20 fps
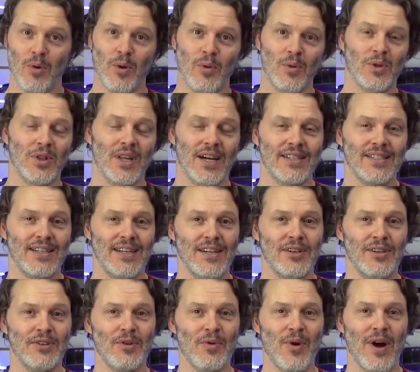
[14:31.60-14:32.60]
We would like to
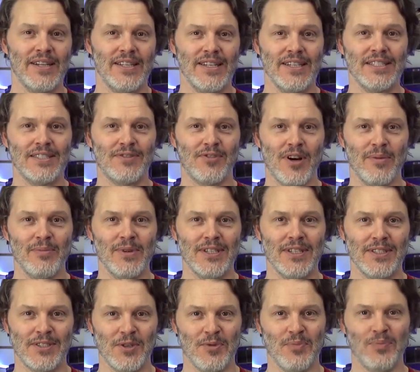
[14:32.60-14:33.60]
hear new ideas from you,
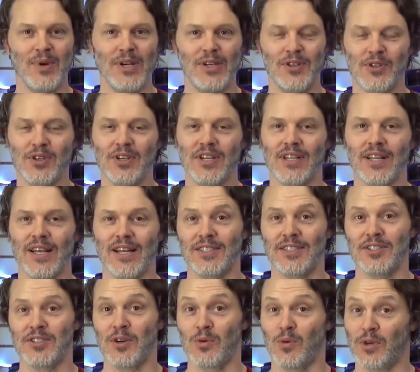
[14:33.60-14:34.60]
so be sure you let
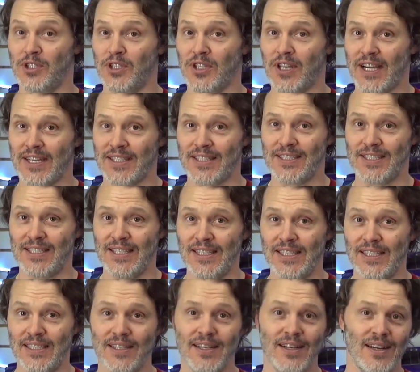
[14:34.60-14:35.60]
us know what you'd like to
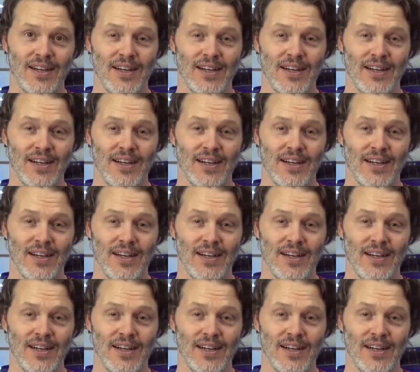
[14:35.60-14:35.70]
see.